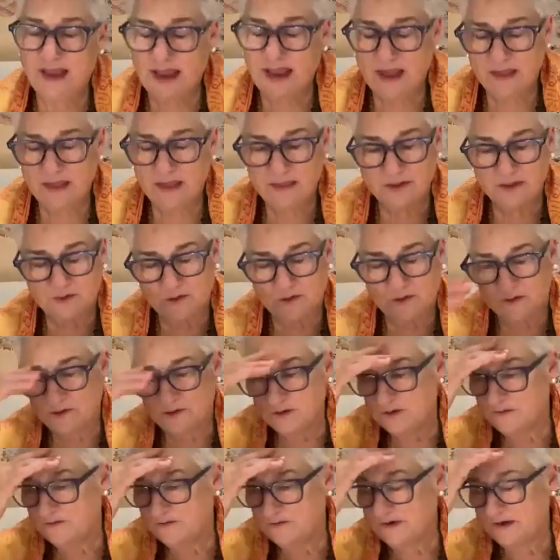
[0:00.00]
And the
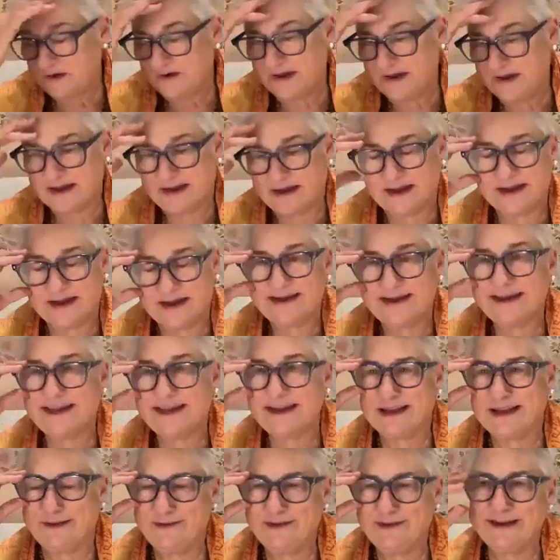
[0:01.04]
guru very kindly
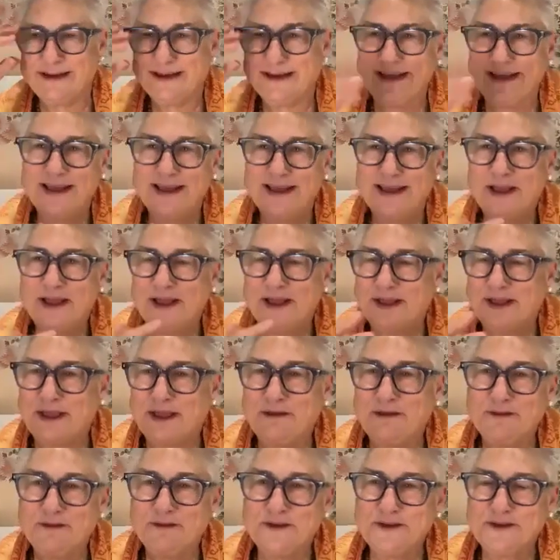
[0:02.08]
and lovingly
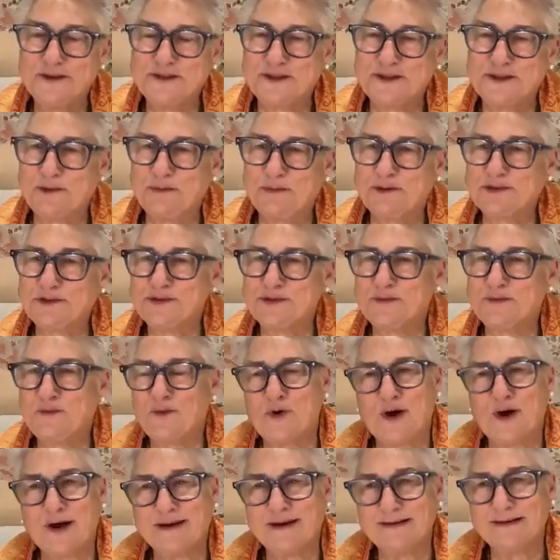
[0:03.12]
gave the disciple some
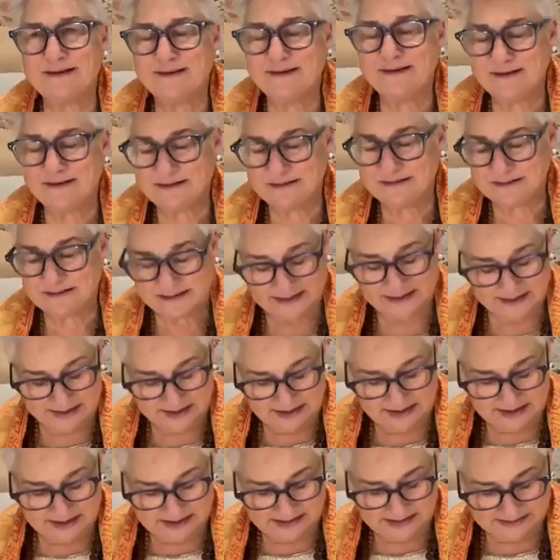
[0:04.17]
water and
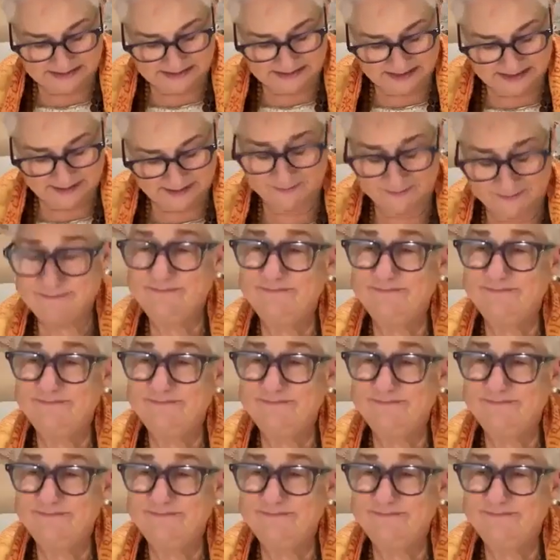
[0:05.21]
said,